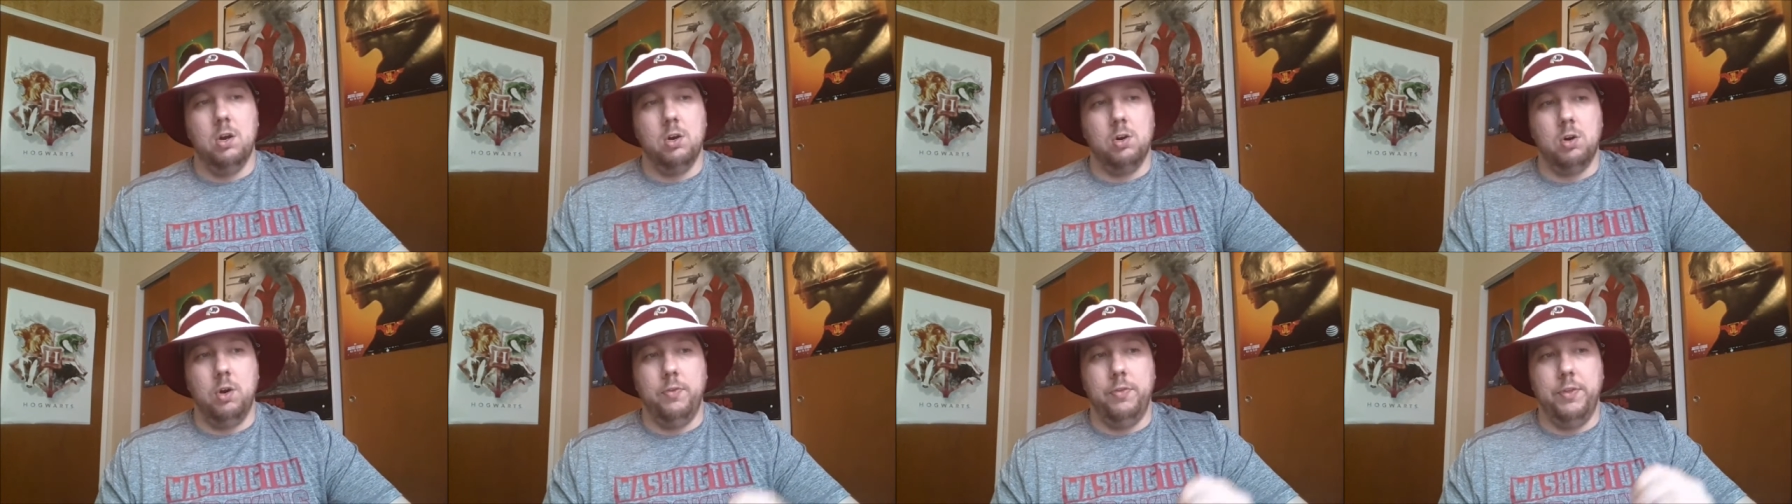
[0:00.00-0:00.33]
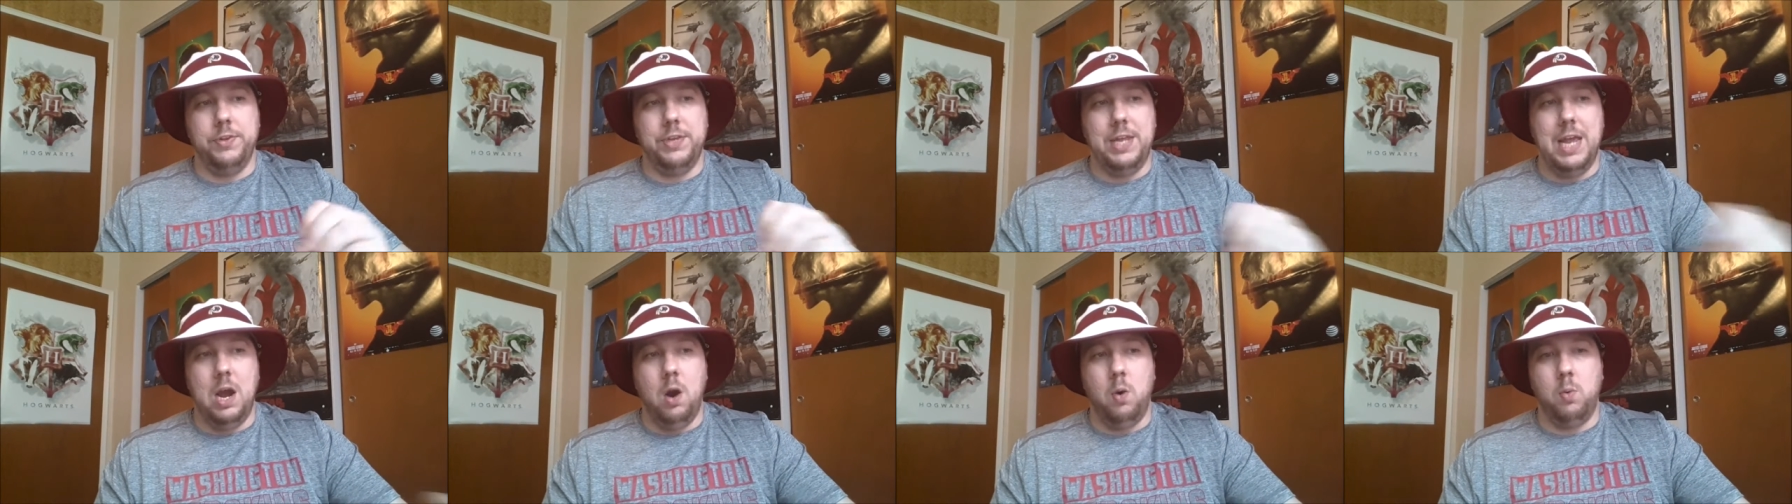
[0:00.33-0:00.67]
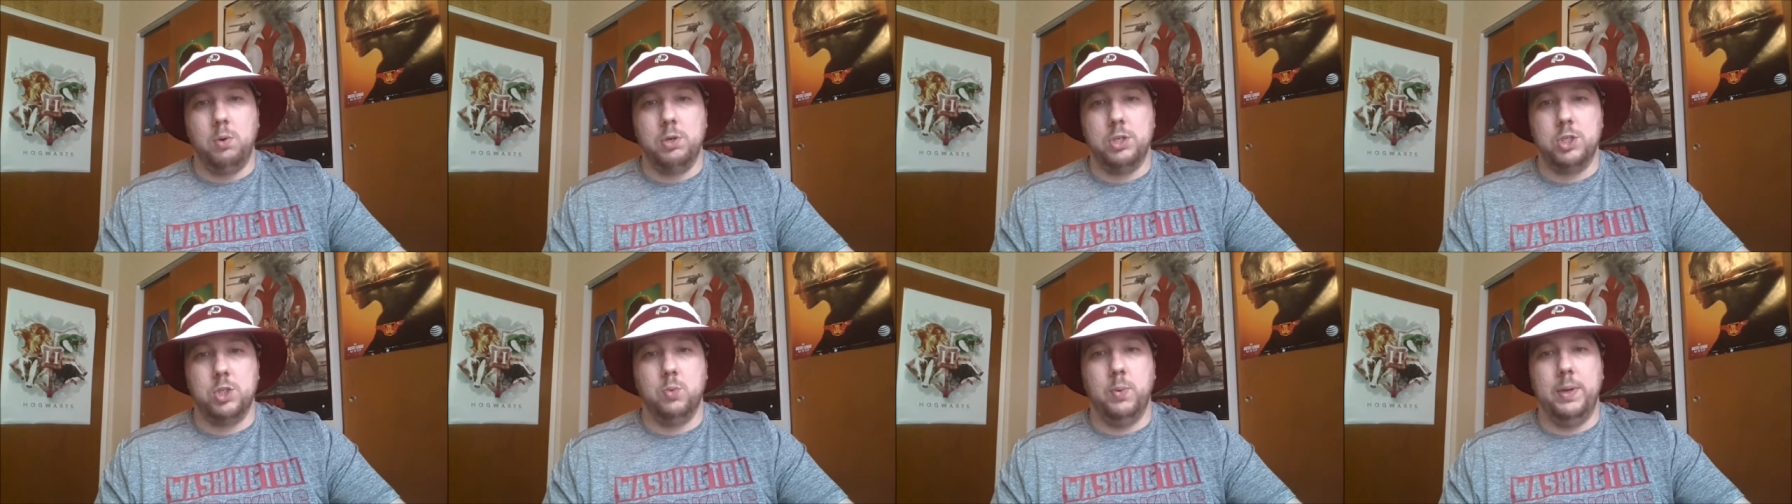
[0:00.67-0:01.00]
are on the
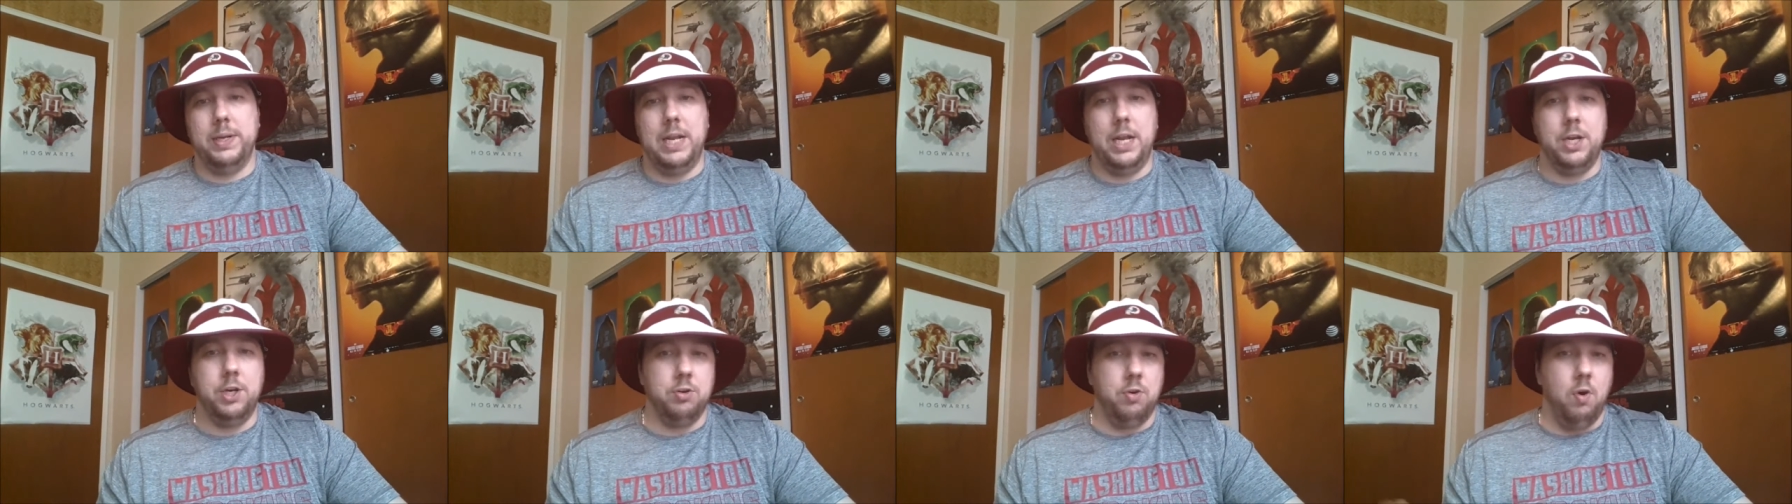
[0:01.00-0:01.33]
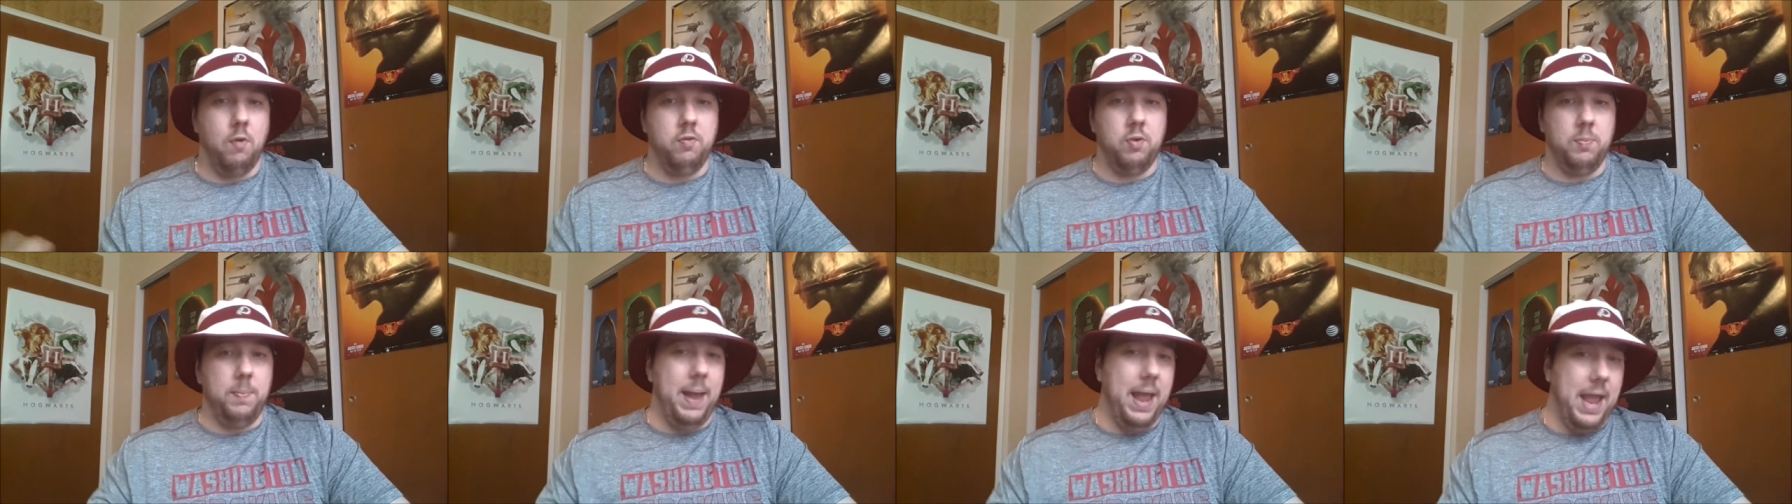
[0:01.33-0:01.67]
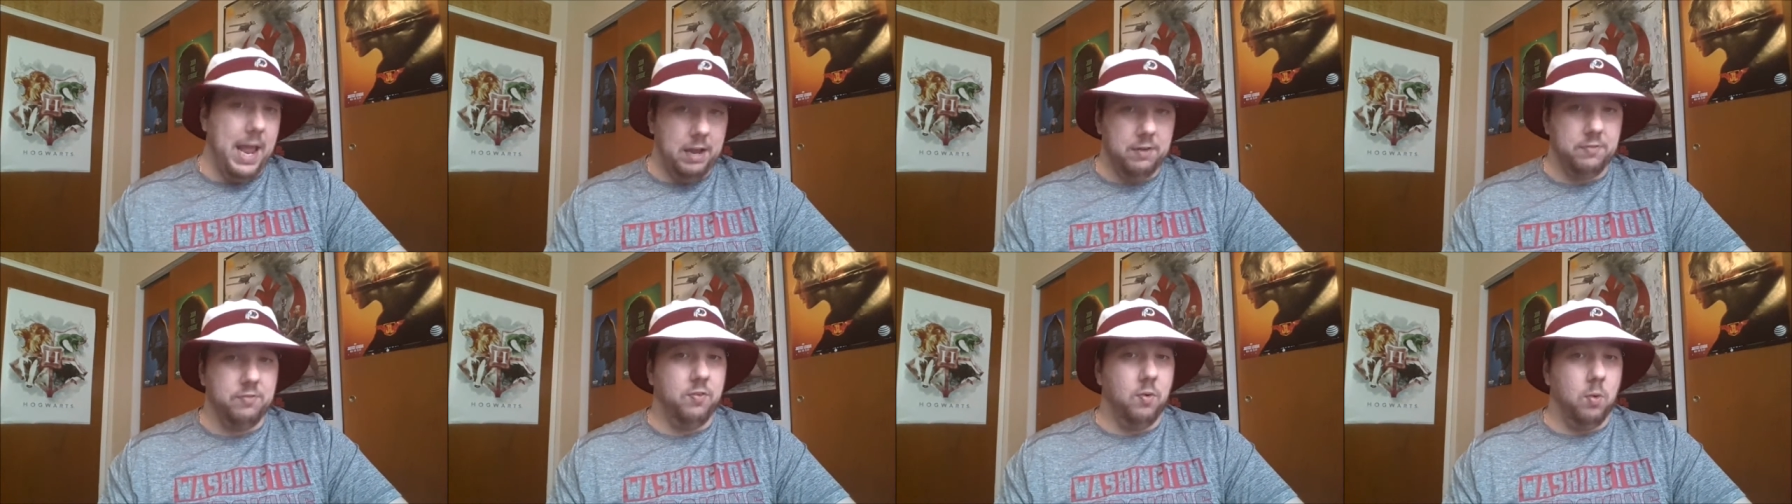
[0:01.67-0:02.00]
downward swing that you're
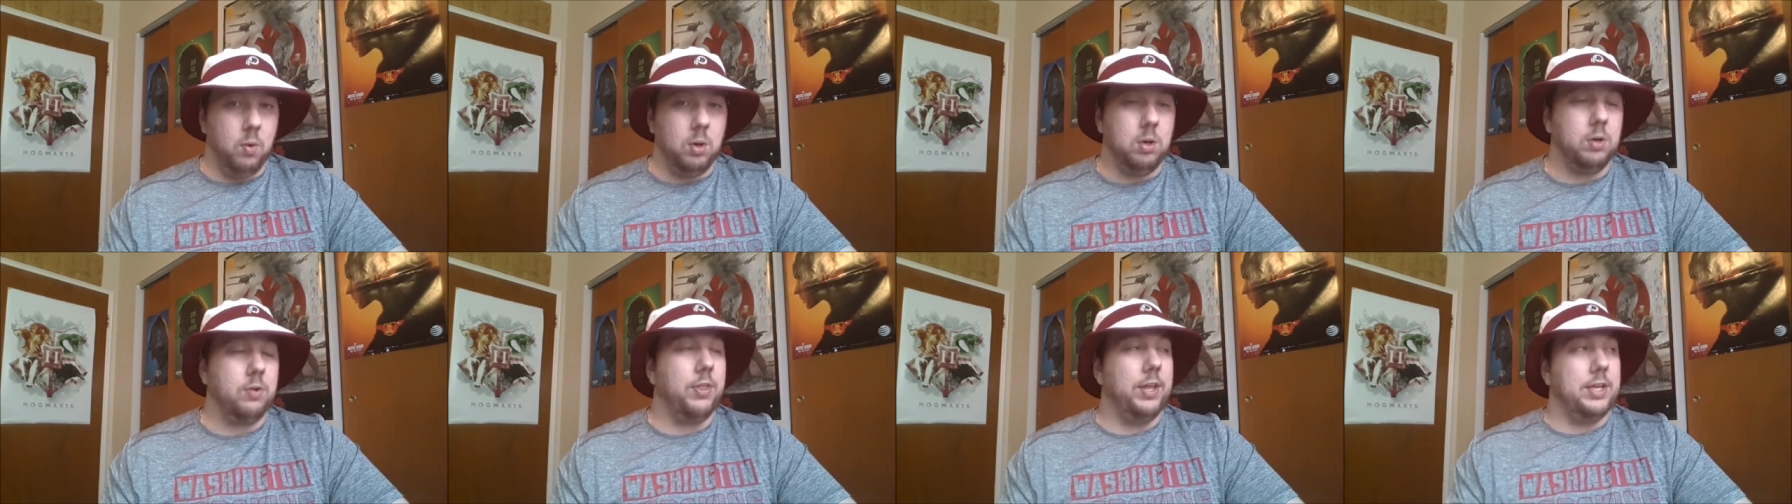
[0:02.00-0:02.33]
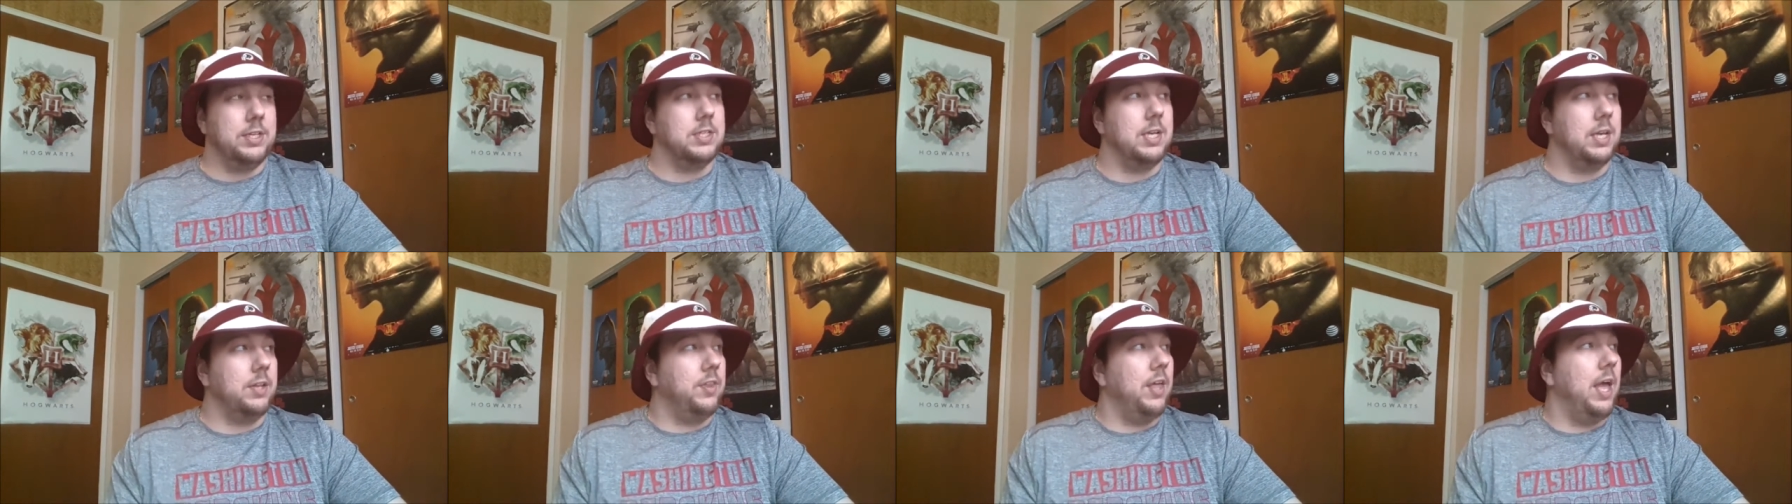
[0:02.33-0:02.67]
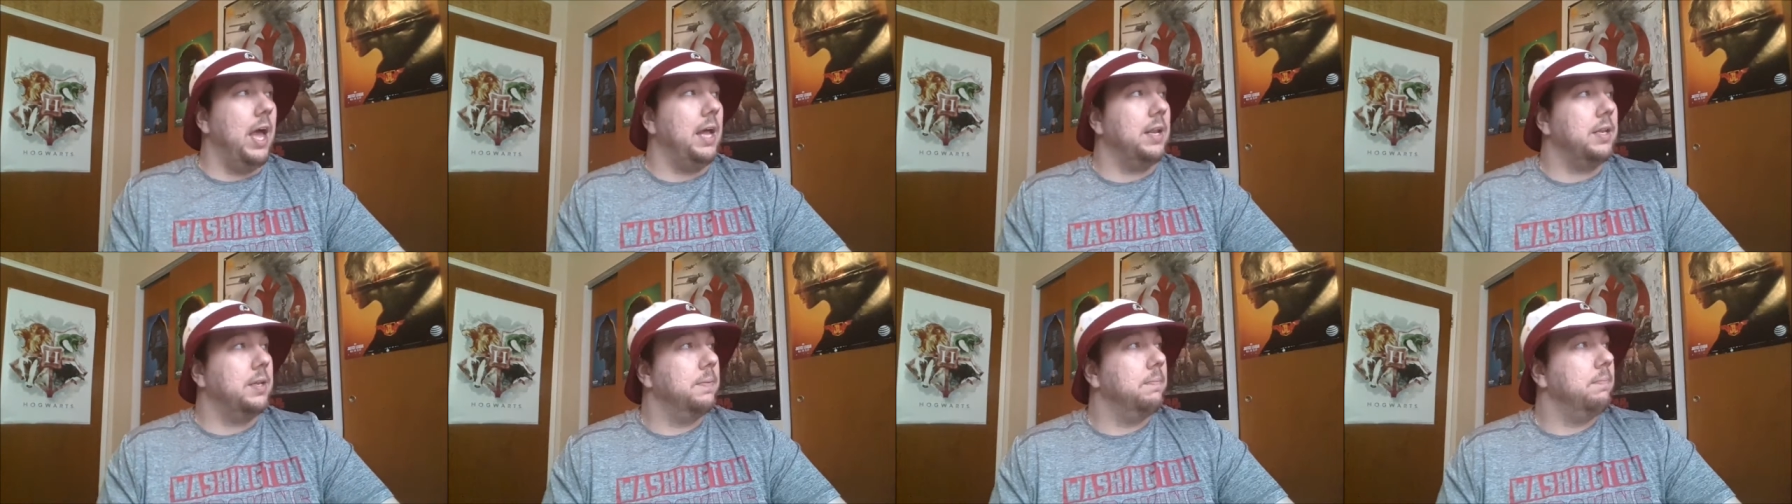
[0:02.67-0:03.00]
overpaying for, things like
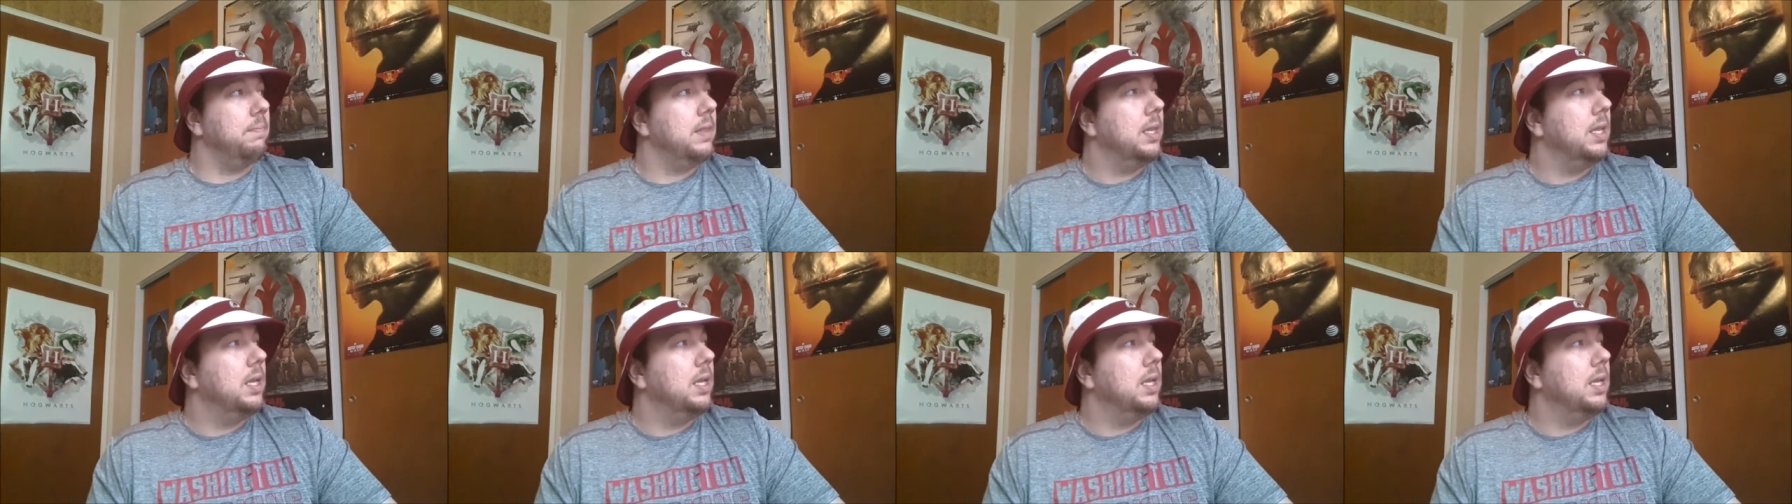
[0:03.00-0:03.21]
that.